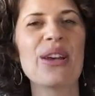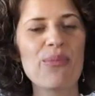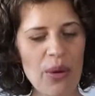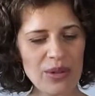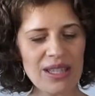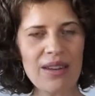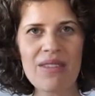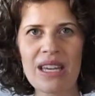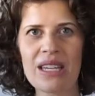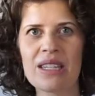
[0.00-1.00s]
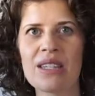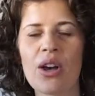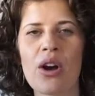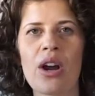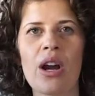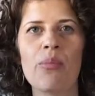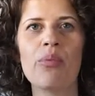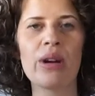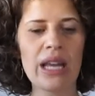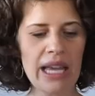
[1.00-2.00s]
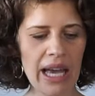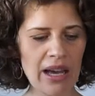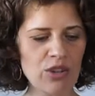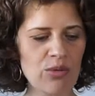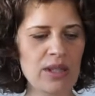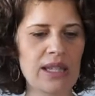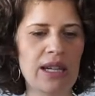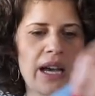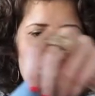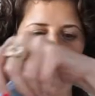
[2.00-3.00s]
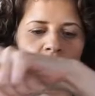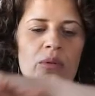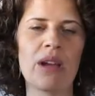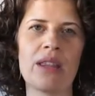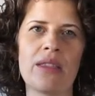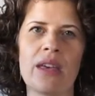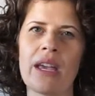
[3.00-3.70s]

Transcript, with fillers: So most of these are pretty casual style with